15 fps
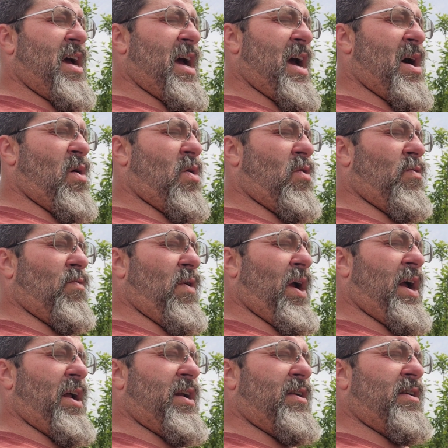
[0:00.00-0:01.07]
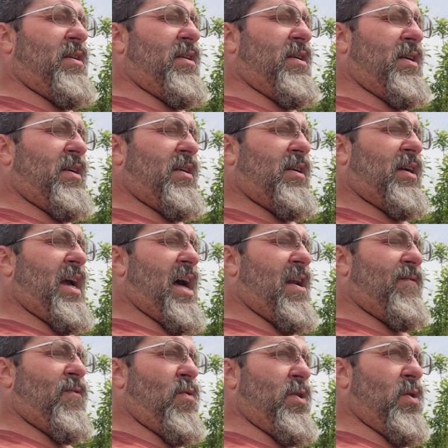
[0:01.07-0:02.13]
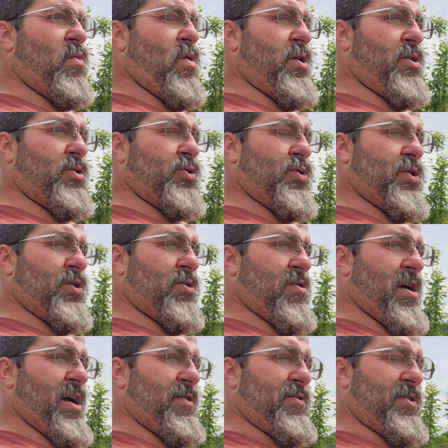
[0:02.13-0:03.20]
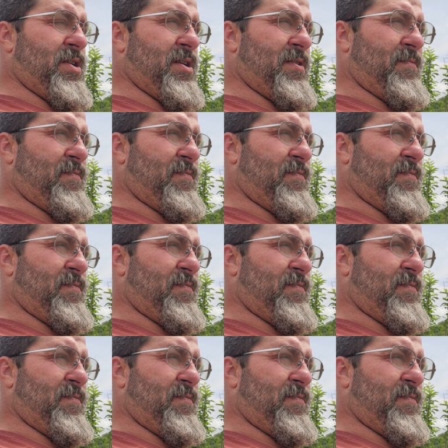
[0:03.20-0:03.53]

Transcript: our red California wonders are in the ground.